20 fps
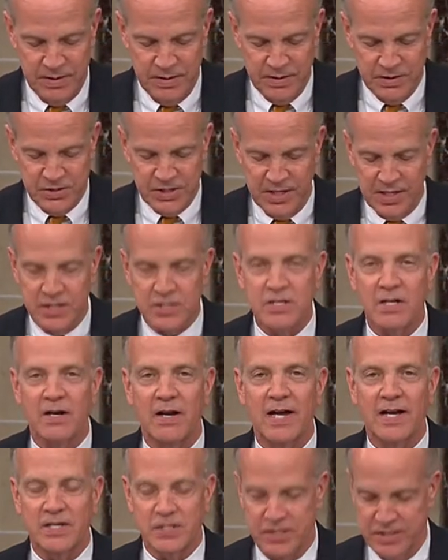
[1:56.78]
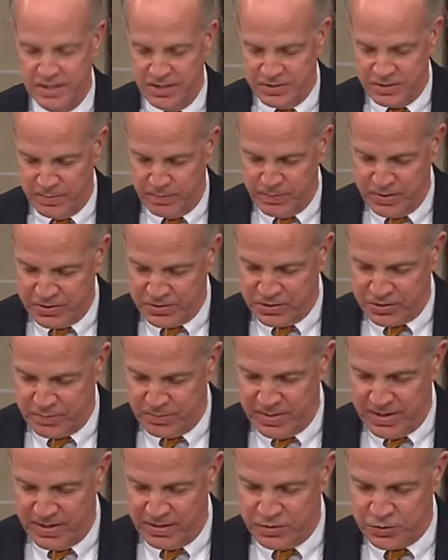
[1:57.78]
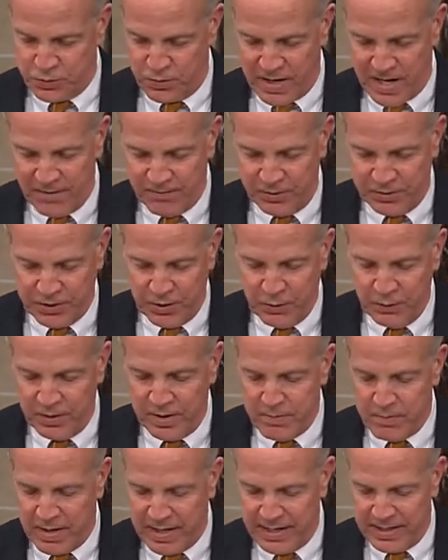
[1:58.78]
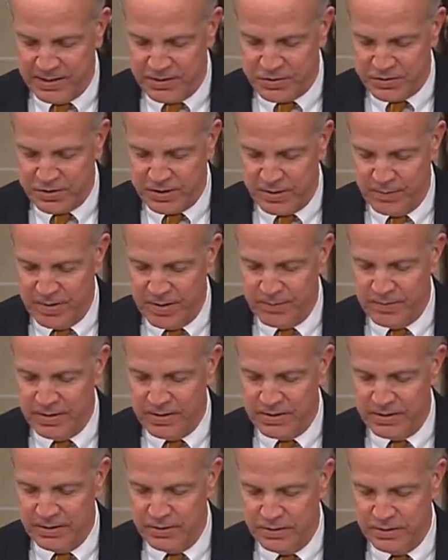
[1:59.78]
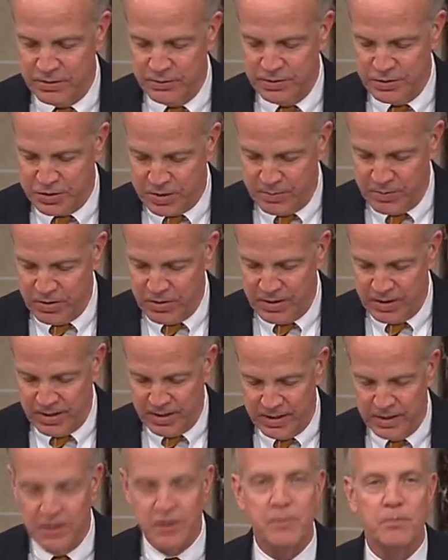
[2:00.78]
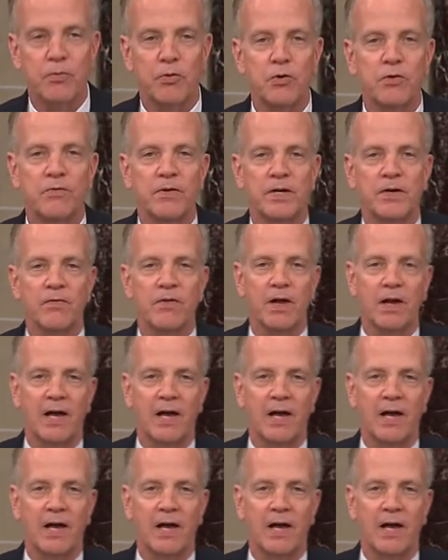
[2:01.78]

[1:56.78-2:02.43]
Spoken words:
Sonny's legacy as a businessman is rivaled only by his commitment to his community and improving the